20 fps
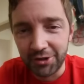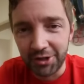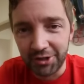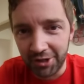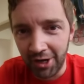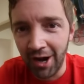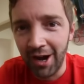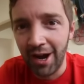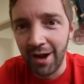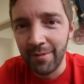The
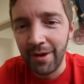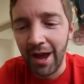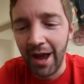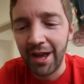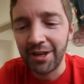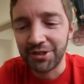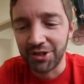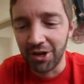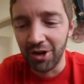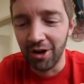time
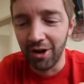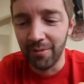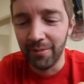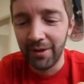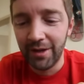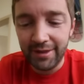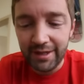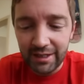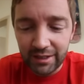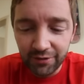has come.
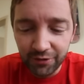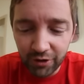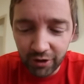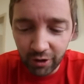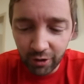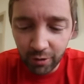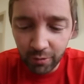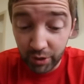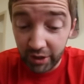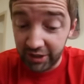These
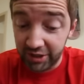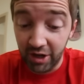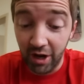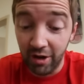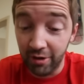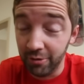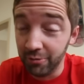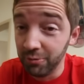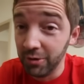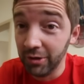feel pretty
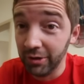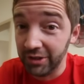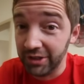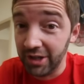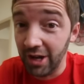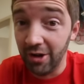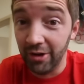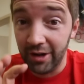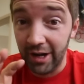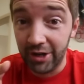solid, really
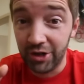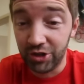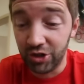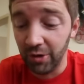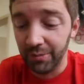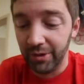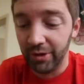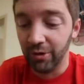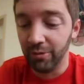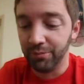solid. I just
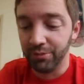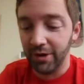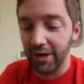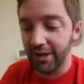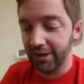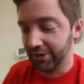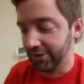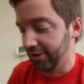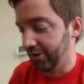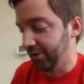hope they don't
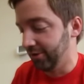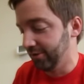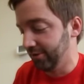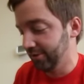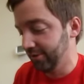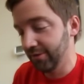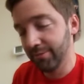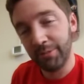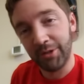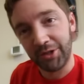break. So
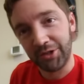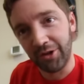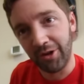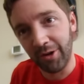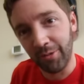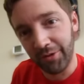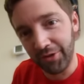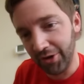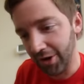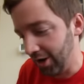I'm gonna start
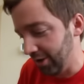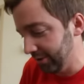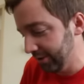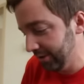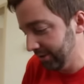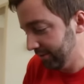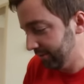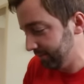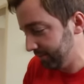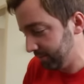it with an ollie.
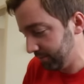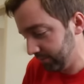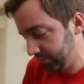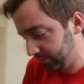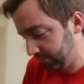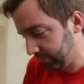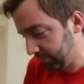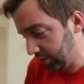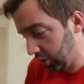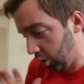
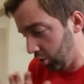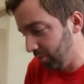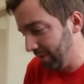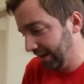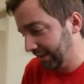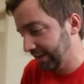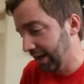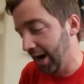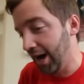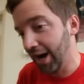Oh
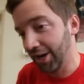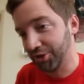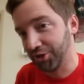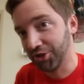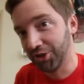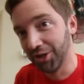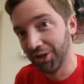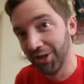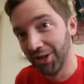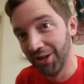my
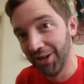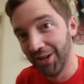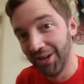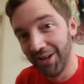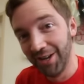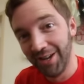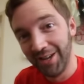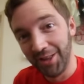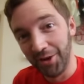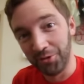gosh.
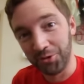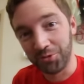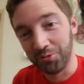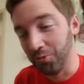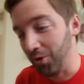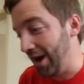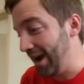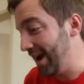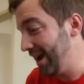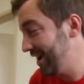That was
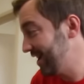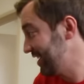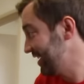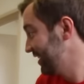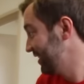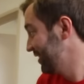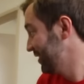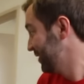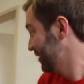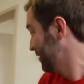way,
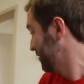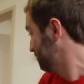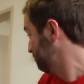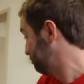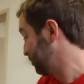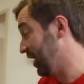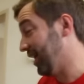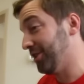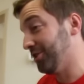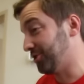
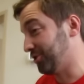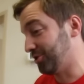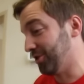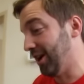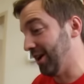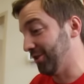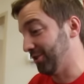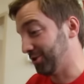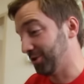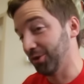Brian, you should
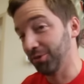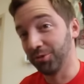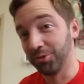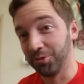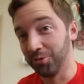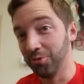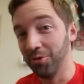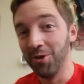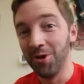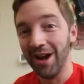try this. This
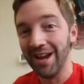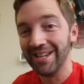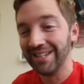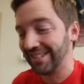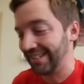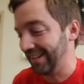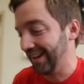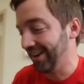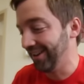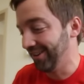was way
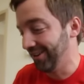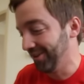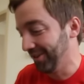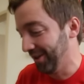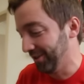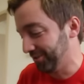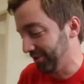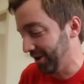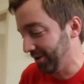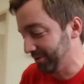scarier
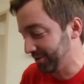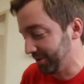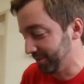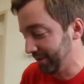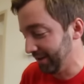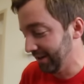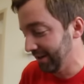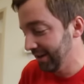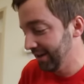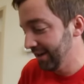than I thought it was gonna
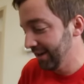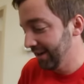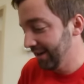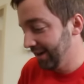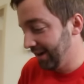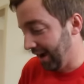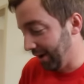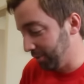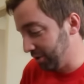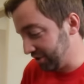be.
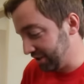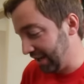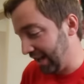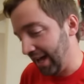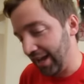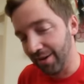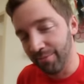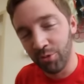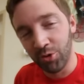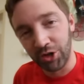I wish they
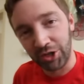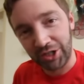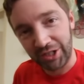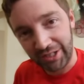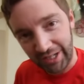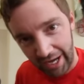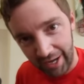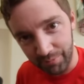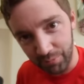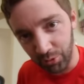had a more
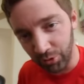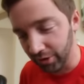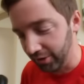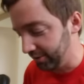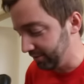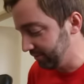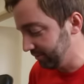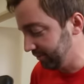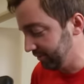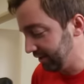
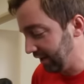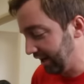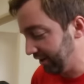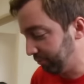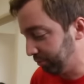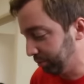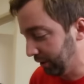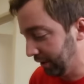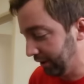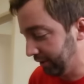skateboard
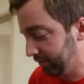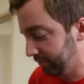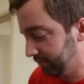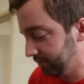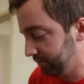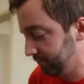knife blade.